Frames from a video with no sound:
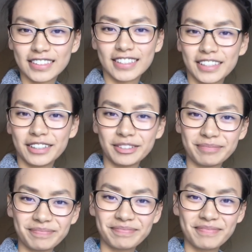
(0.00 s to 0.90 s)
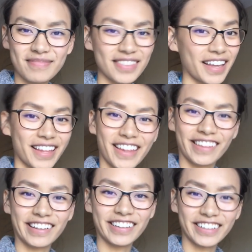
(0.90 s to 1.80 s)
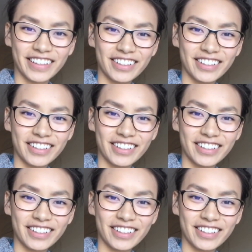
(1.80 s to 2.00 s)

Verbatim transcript: So there you